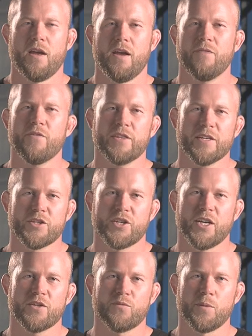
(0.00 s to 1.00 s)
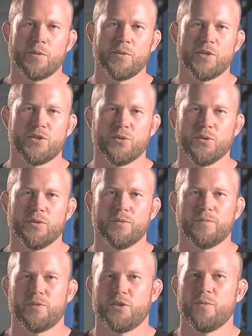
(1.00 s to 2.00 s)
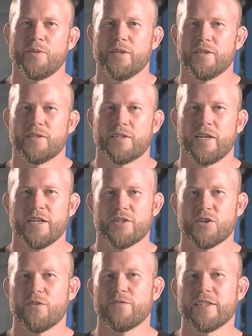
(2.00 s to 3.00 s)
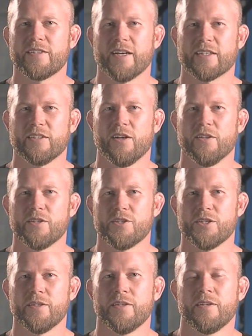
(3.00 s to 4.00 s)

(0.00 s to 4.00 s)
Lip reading: Everything changed for me when Joel showed me this HRV technology.